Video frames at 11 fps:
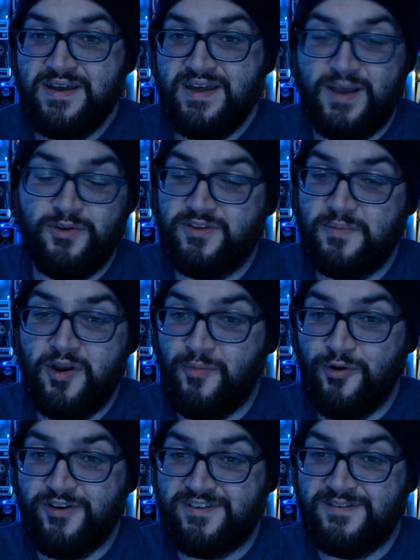It was Temuera
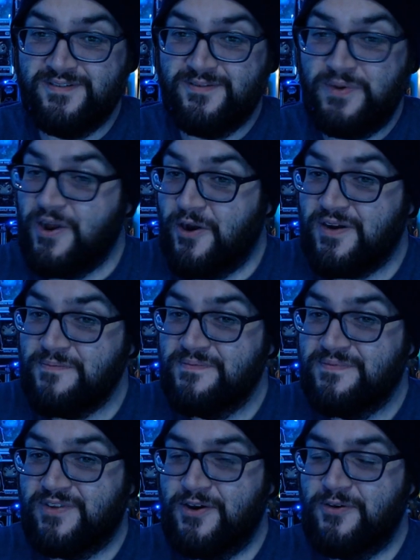Morrison. We heard him,
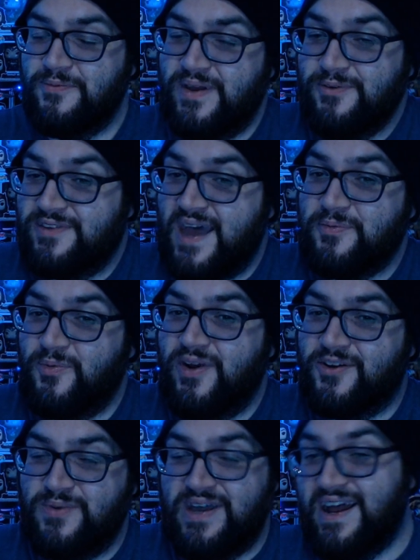so it was Captain
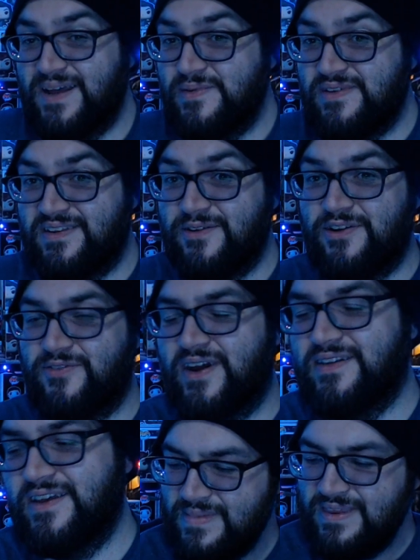Rex. We got him in the series
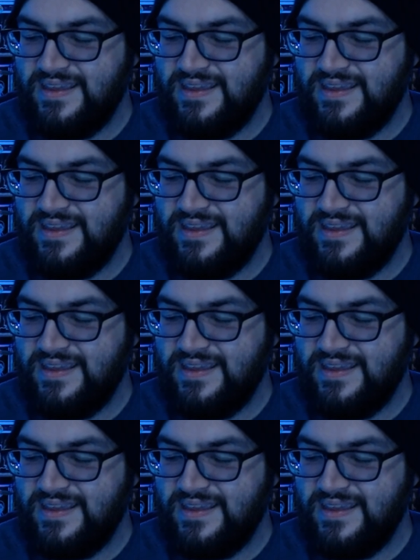finally.